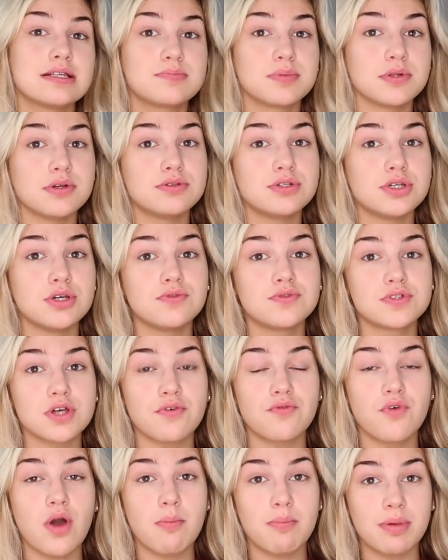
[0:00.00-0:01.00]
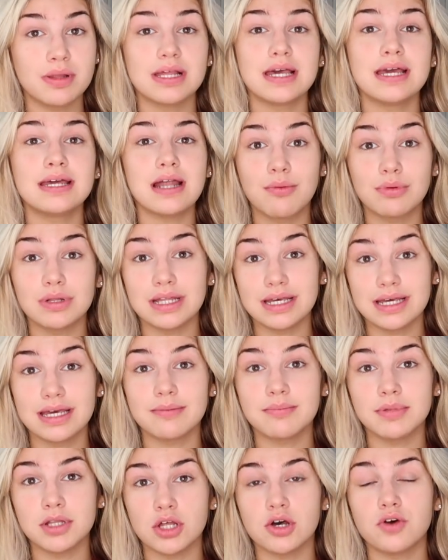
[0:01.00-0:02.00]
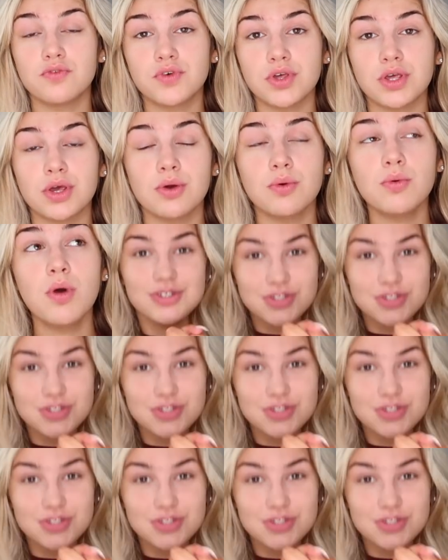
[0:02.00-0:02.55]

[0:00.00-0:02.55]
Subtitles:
this Bluetooth software built in, I will link it below for you.